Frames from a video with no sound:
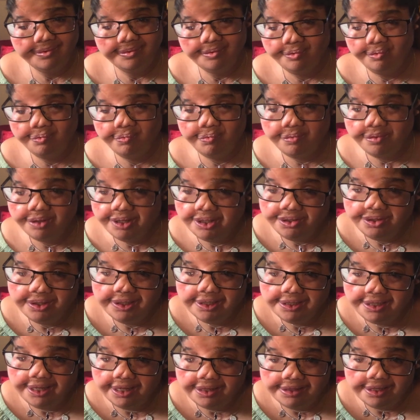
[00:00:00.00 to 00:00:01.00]
it really
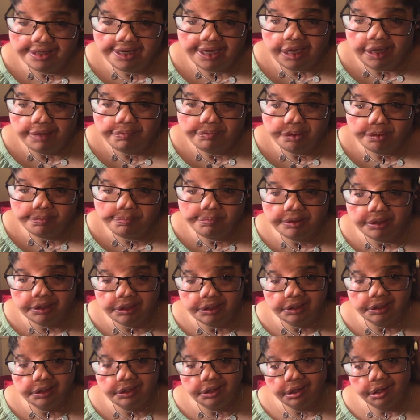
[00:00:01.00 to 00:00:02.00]
doesn't have to
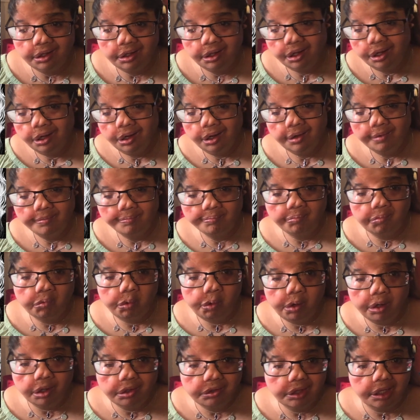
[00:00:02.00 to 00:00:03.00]
be
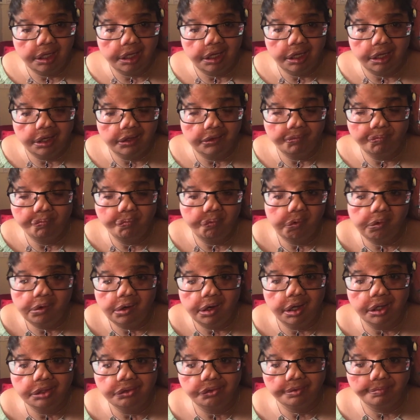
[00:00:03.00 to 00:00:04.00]
more than
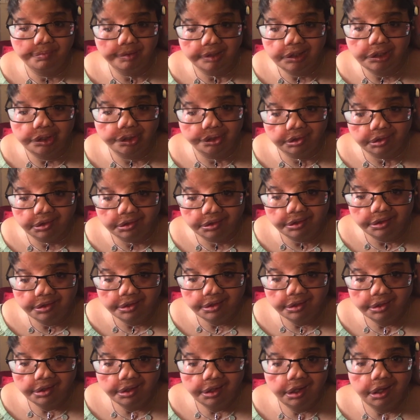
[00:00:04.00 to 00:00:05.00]
400 pages.
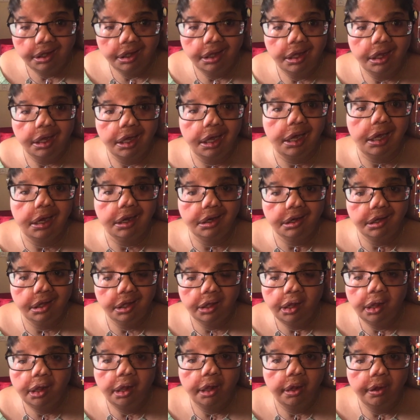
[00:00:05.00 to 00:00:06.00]
Heck,
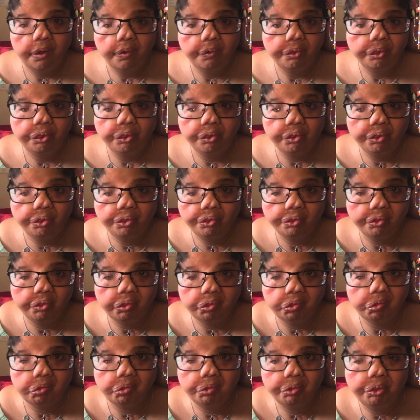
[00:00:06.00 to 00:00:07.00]

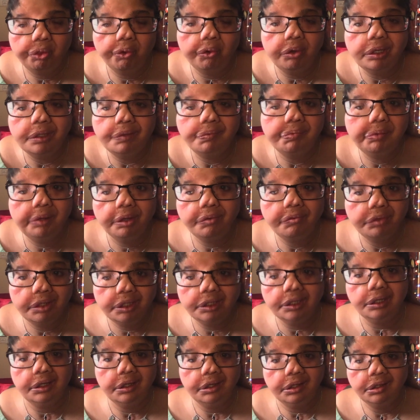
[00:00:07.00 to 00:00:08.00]

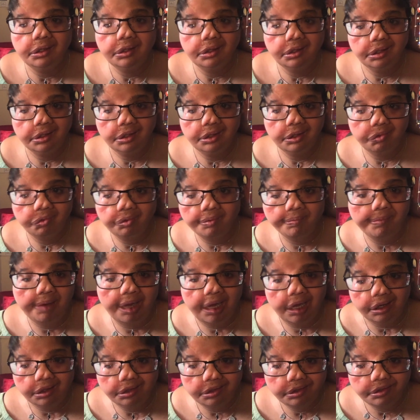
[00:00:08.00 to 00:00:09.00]
350 the
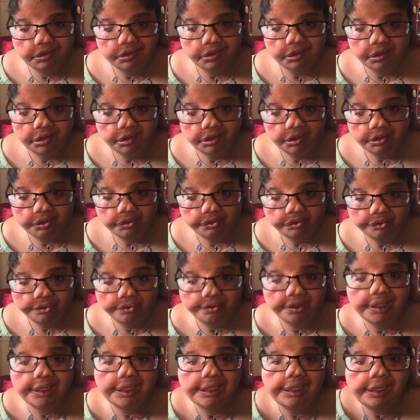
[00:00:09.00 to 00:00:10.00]
max.
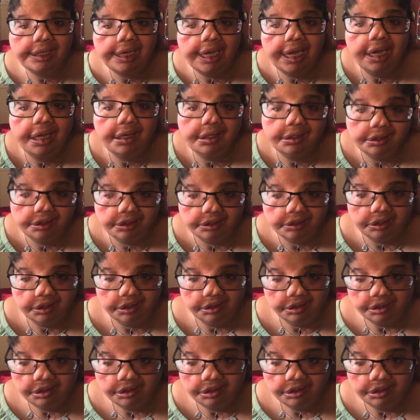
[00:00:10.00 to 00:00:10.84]
390.